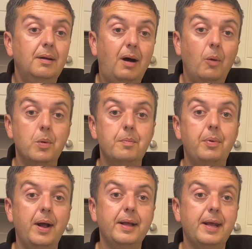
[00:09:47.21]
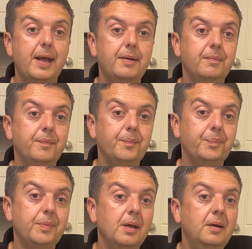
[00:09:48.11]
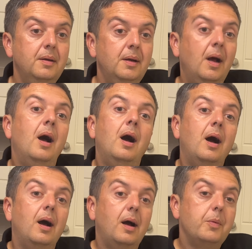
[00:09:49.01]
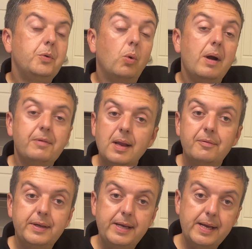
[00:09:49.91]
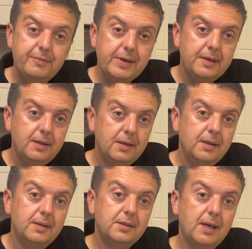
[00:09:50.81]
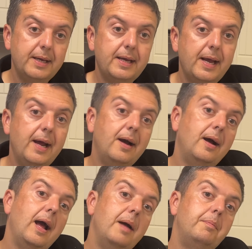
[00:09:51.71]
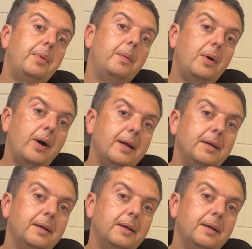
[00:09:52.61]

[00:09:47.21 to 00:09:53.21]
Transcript: I wouldn't buy it again. Hope you all have a lovely evening. Take care, and bye bye.